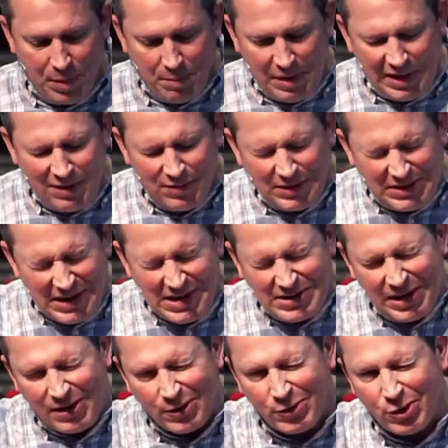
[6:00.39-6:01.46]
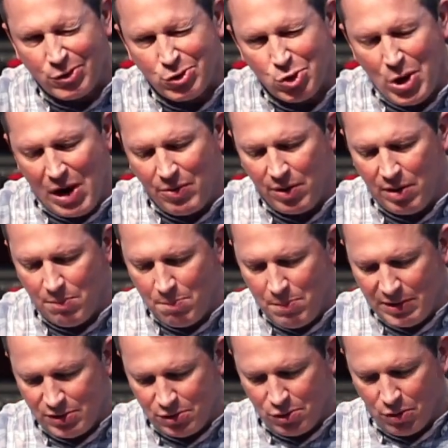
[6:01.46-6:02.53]
many of the details are shrouded in
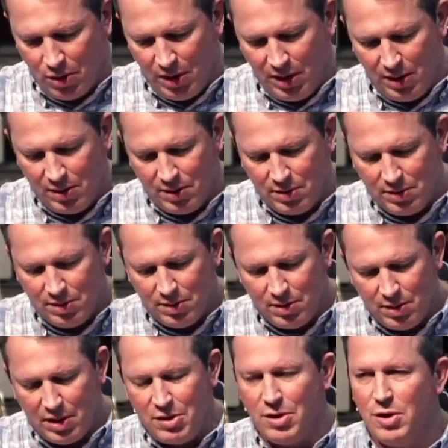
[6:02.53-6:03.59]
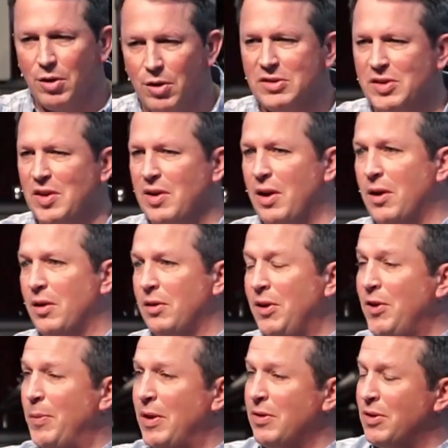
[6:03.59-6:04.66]
mystery. And you're going to see that a little
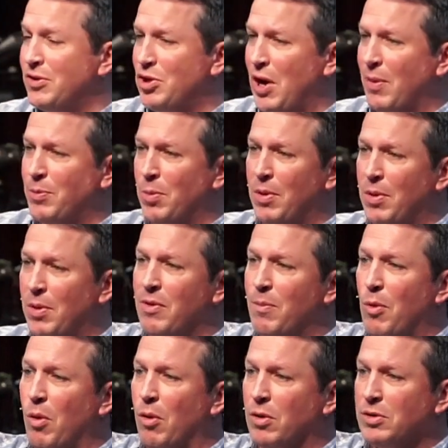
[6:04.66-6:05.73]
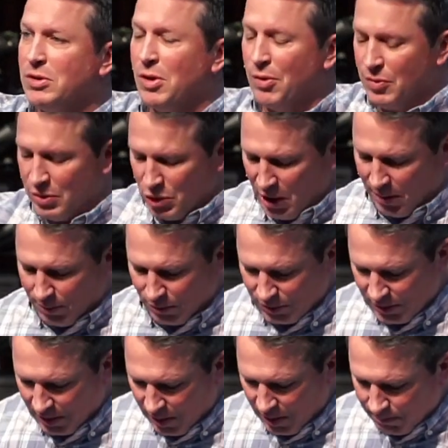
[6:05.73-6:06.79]
bit in this chapter, but even more so in the chapters to
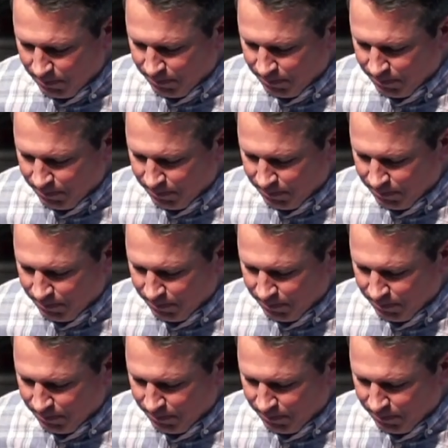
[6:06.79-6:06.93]
come.